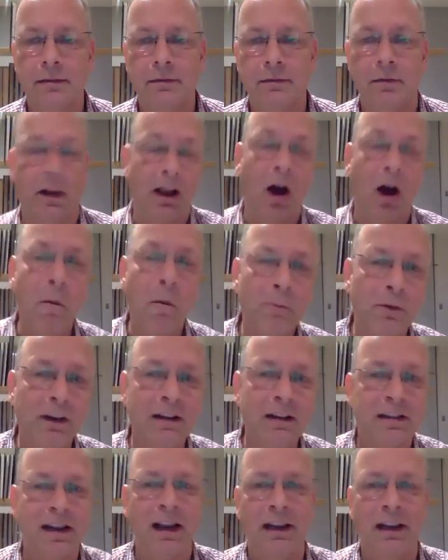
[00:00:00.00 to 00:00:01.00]
well, hopefully
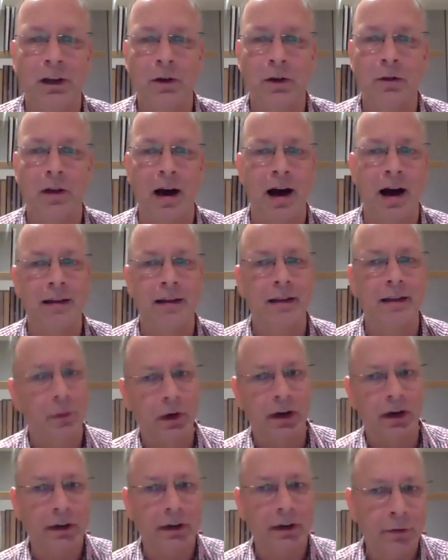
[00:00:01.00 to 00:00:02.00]
telling you that there
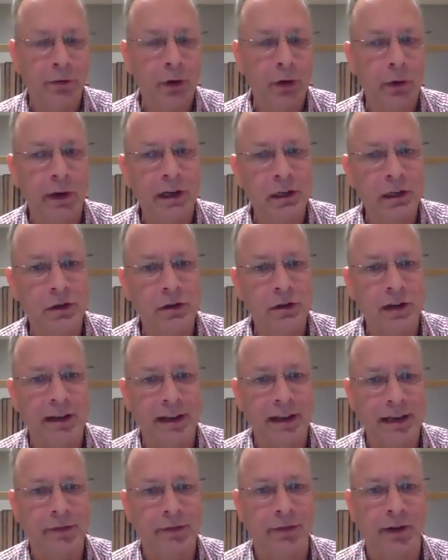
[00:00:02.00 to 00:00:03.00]
were a few issues
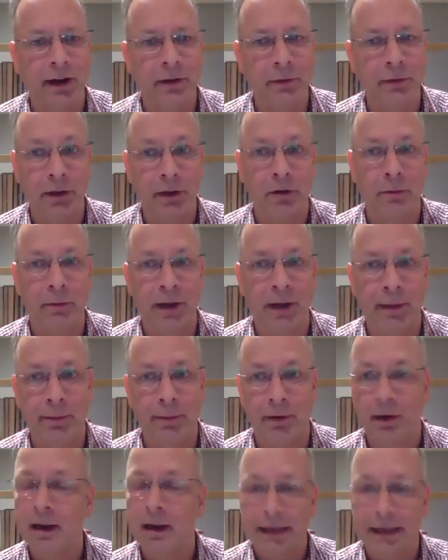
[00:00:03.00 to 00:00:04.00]
identified with your
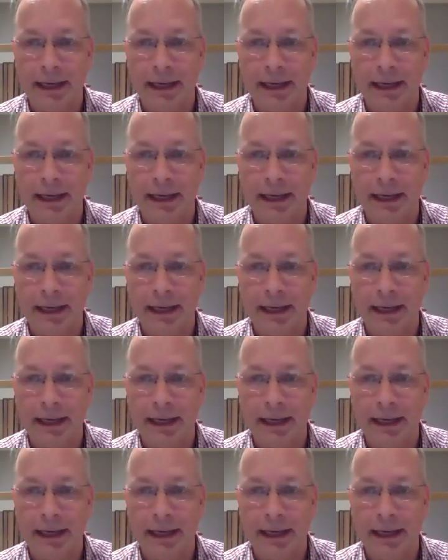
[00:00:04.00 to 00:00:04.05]
paper.